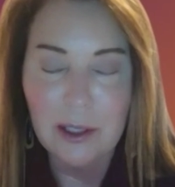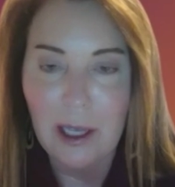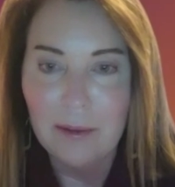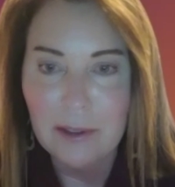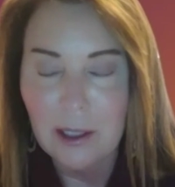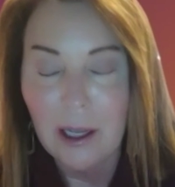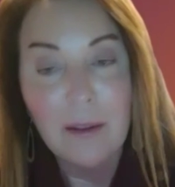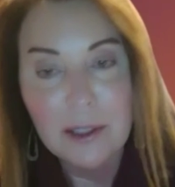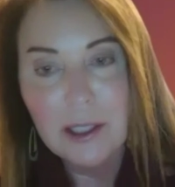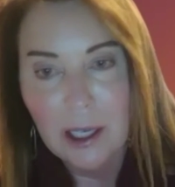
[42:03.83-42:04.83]

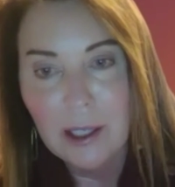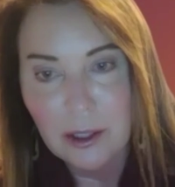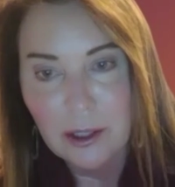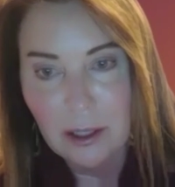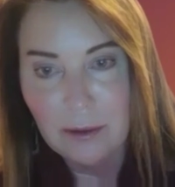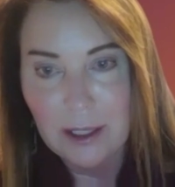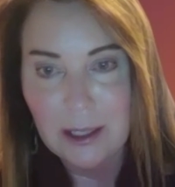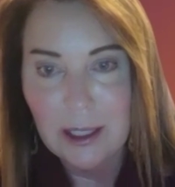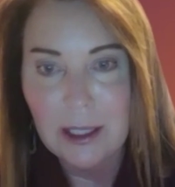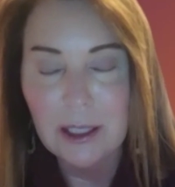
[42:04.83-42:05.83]
obviously hundreds of
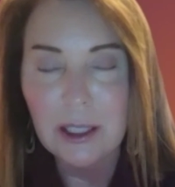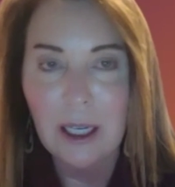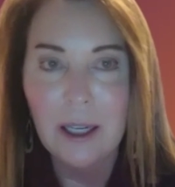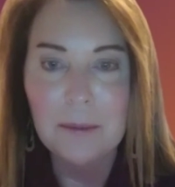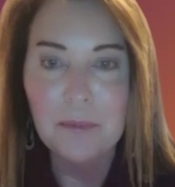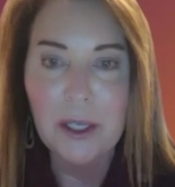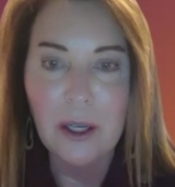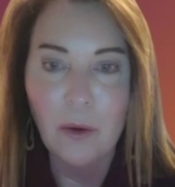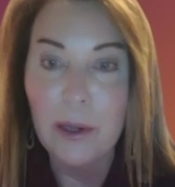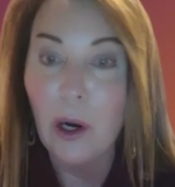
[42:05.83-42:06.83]
VCs.
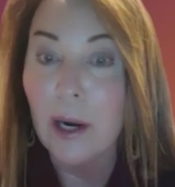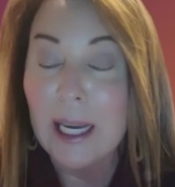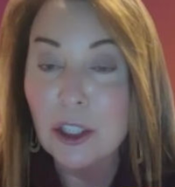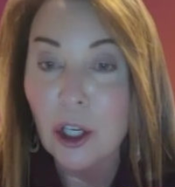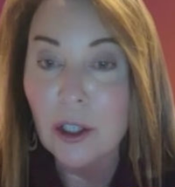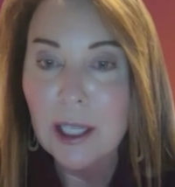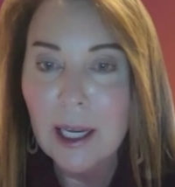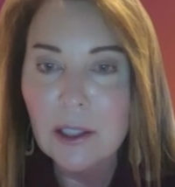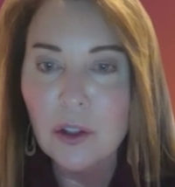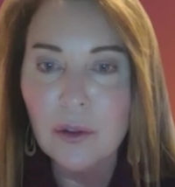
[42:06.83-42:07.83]
We are HR
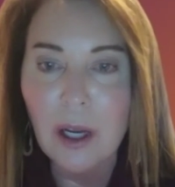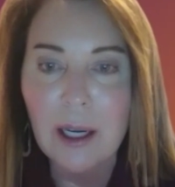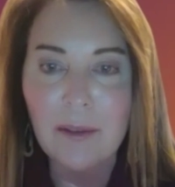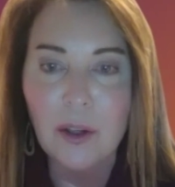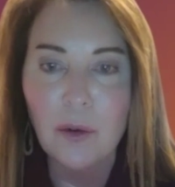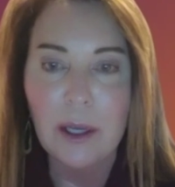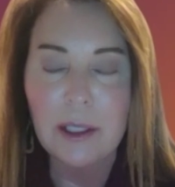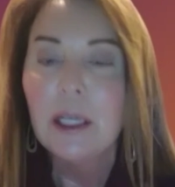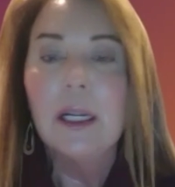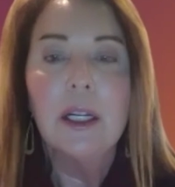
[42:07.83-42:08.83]
tech, so not
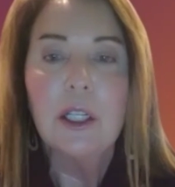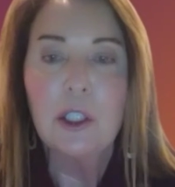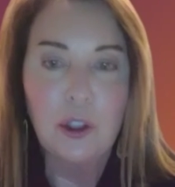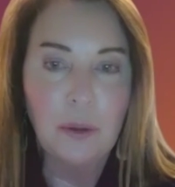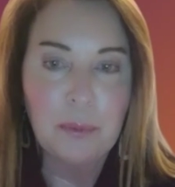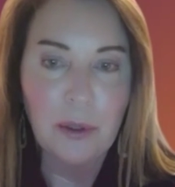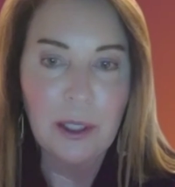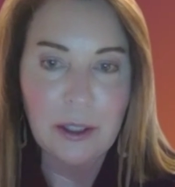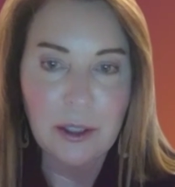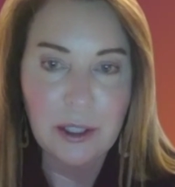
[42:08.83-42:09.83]
everyone is super
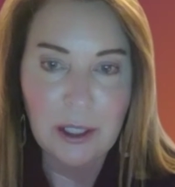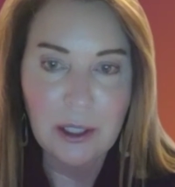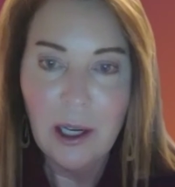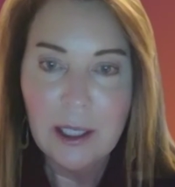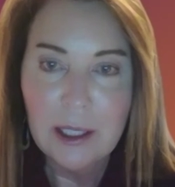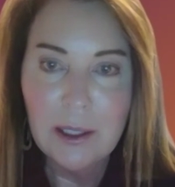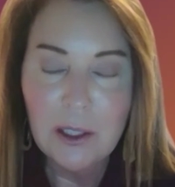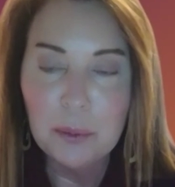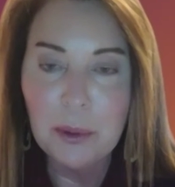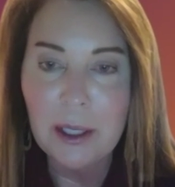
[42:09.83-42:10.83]
interested in talking to
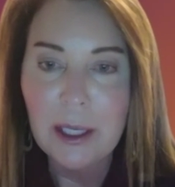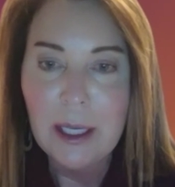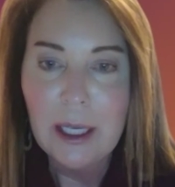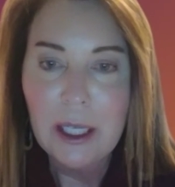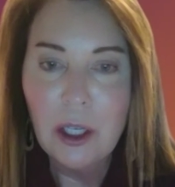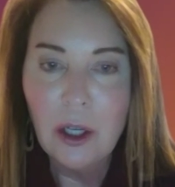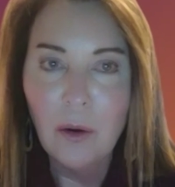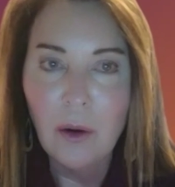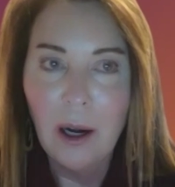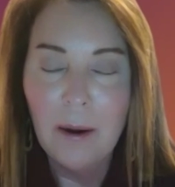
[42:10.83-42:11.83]
us, but
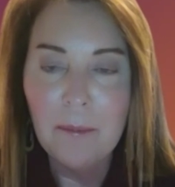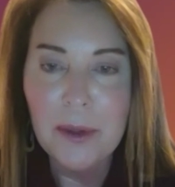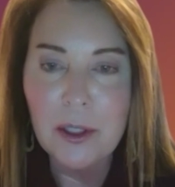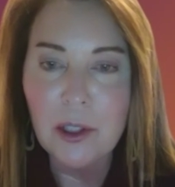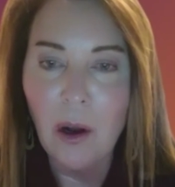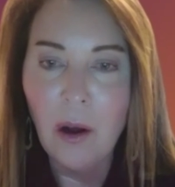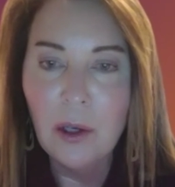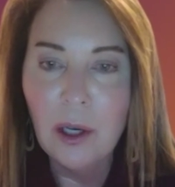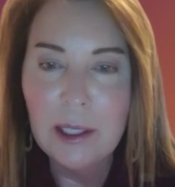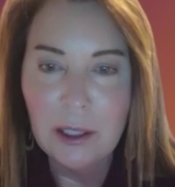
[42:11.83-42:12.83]
there's all
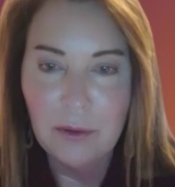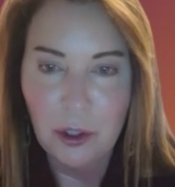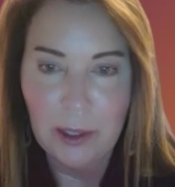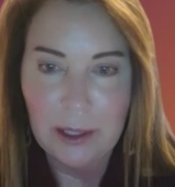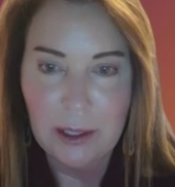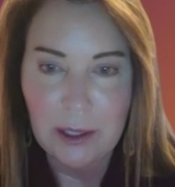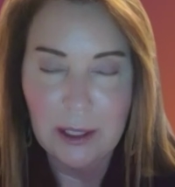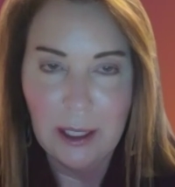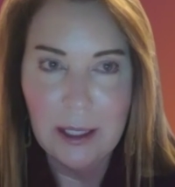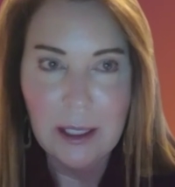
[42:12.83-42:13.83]
kinds of choices.
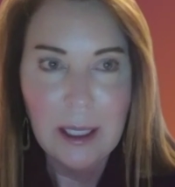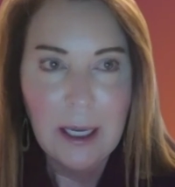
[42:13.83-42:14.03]
And